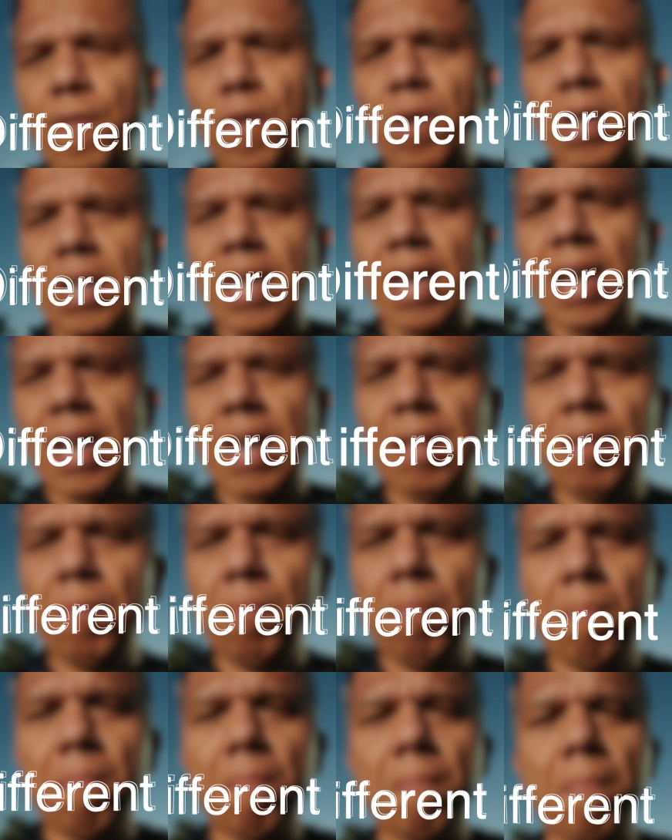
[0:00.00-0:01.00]
forget
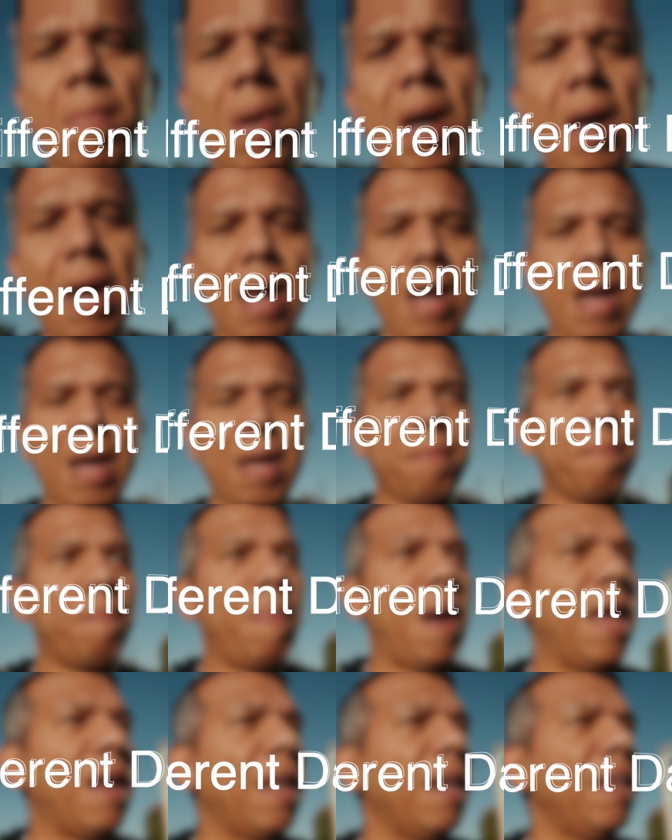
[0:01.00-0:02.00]
my
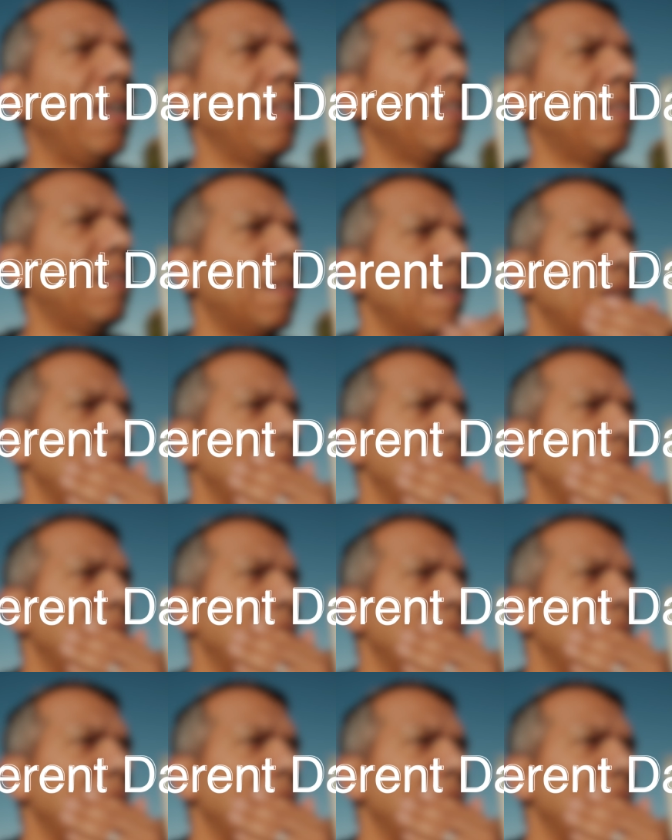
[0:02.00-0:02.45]
batteries.